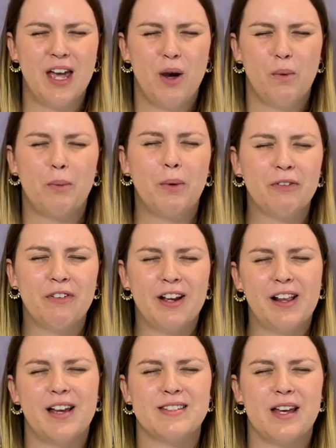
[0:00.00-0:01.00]
when we
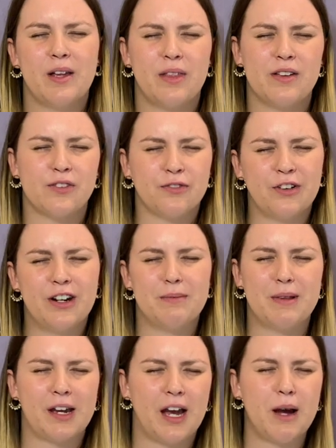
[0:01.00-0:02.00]
realize that, there's freedom
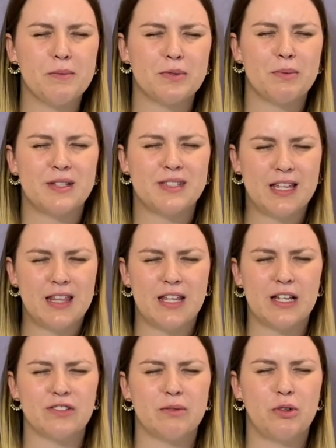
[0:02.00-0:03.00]
that comes when we see
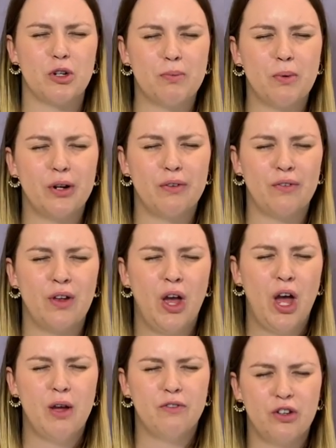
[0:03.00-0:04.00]
things from Your point of
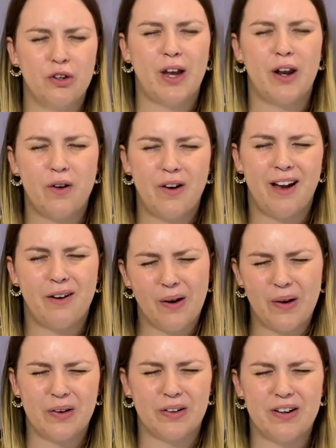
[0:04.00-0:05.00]
view and not
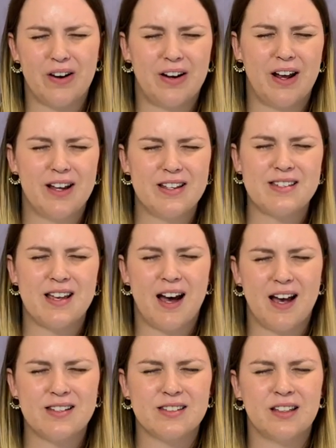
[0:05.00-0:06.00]
our own. God, I just
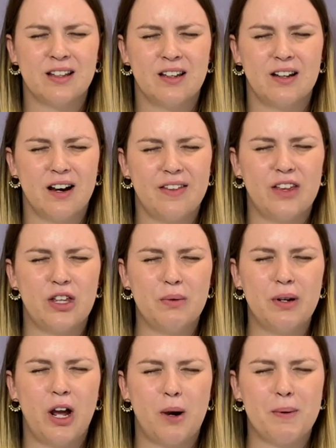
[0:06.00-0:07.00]
ask, God, that You
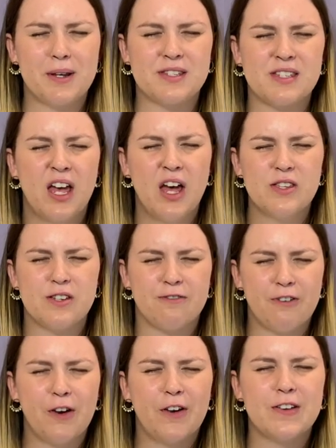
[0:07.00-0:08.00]
would help us to
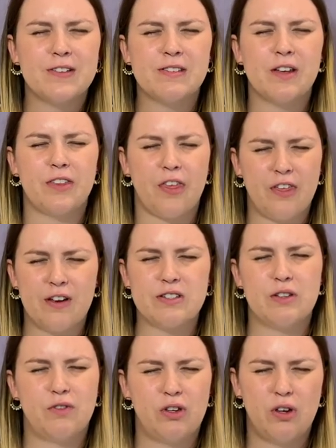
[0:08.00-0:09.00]
focus on the
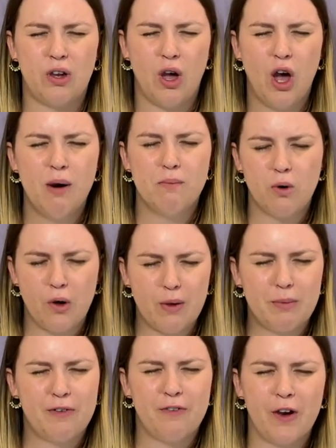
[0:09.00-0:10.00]
things of You more
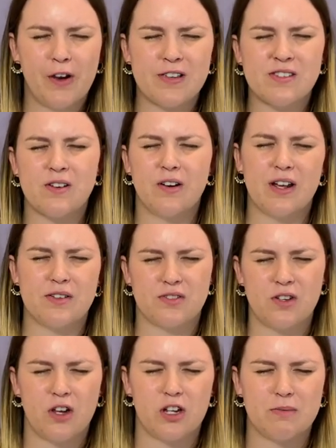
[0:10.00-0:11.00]
than we focus on our
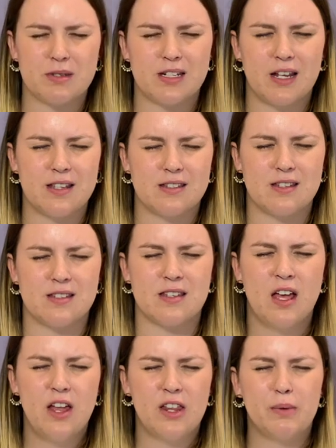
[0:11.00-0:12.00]

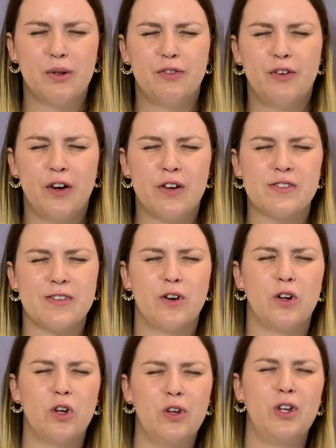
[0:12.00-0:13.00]
circumstances, that we focus
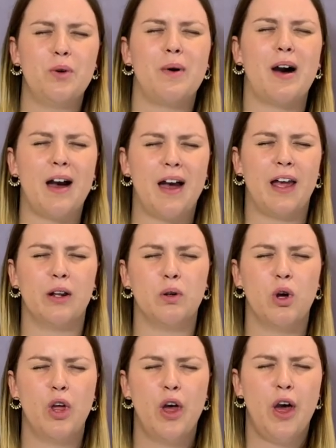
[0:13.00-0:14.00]
on who You are
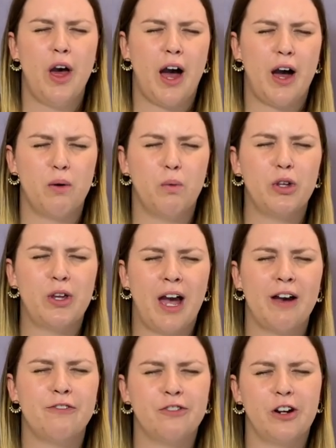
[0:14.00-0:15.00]
and what You
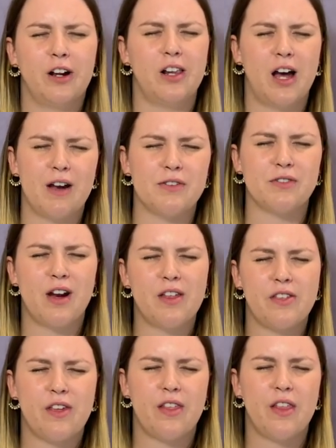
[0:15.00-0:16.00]
have for our lives,
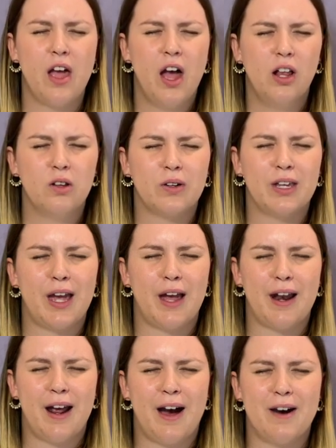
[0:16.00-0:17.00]
rather than looking
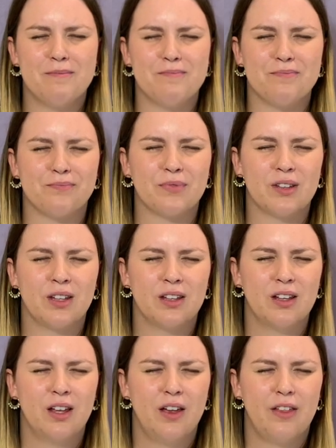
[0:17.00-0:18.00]
at
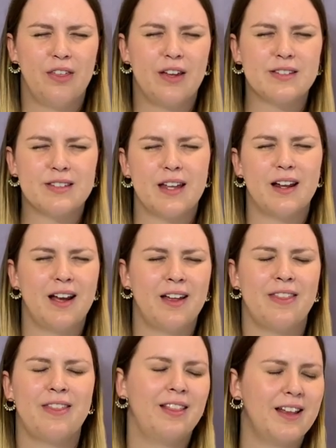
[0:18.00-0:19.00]
things
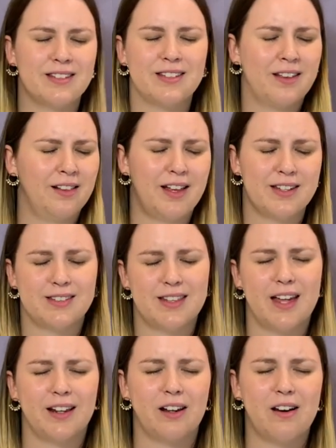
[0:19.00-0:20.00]
that are less
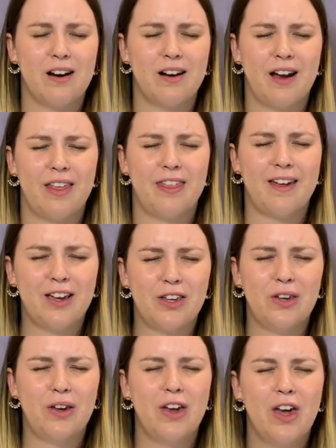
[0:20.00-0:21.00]
than. God, I
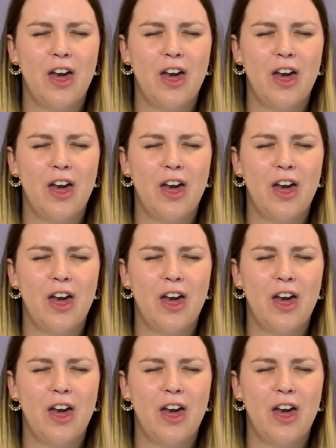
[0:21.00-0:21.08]
thank You